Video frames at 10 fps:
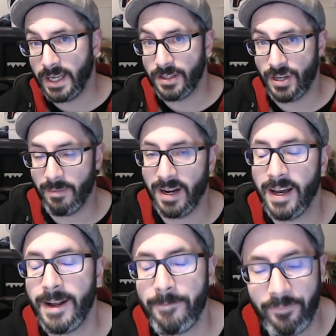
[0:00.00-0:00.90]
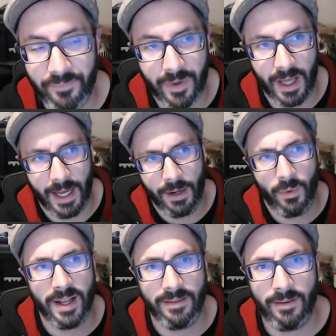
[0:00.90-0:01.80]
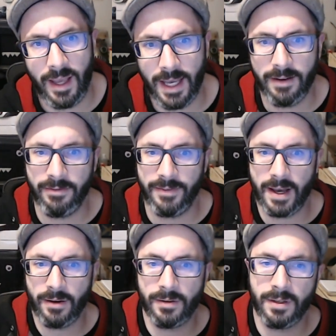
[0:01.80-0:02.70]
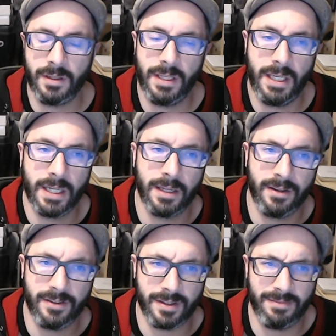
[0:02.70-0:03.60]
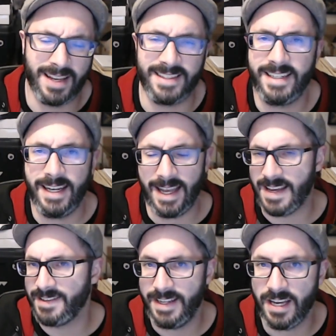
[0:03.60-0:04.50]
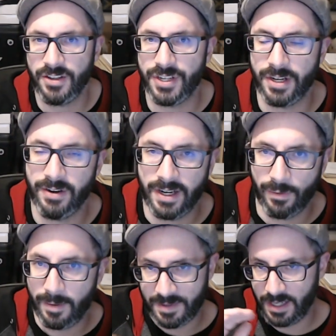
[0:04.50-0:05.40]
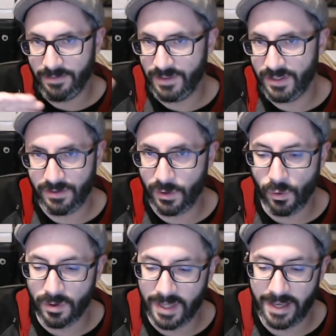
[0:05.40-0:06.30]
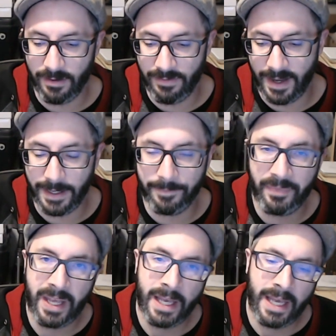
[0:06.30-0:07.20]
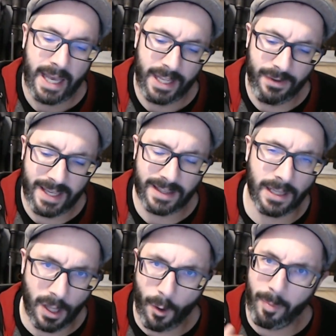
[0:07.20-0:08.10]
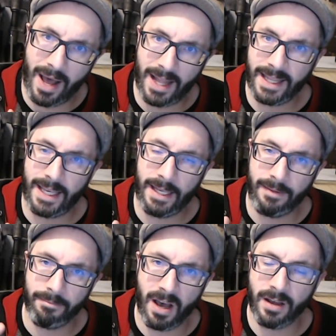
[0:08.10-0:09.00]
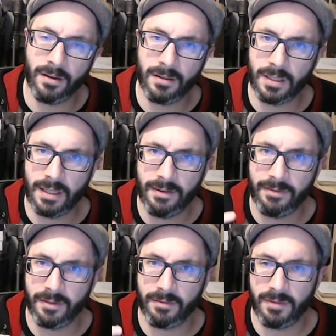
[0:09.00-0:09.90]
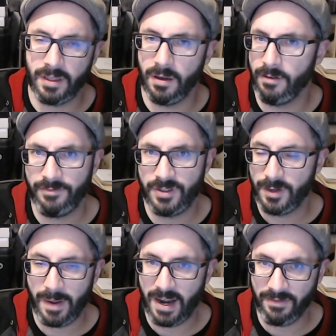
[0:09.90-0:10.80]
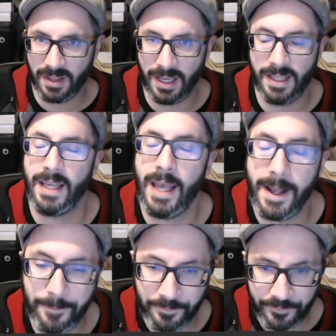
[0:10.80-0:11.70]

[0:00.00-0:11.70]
Gemini, I went and found there's a Destiny STL generator website. Just Google that, you'll find it. You can get the low poly model of just about everything in the game.